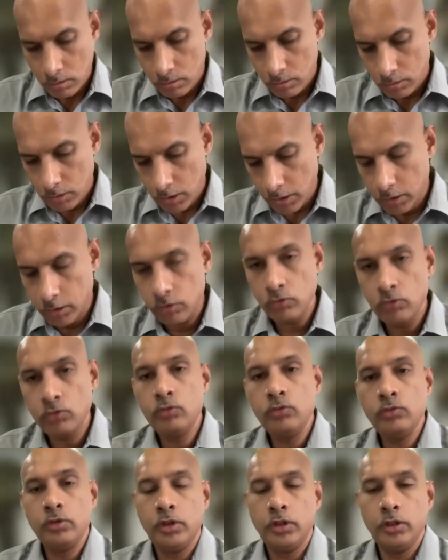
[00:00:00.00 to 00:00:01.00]
Thank you
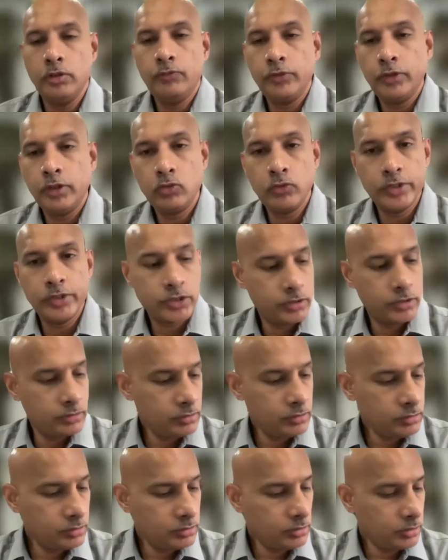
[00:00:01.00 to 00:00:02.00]
for that question.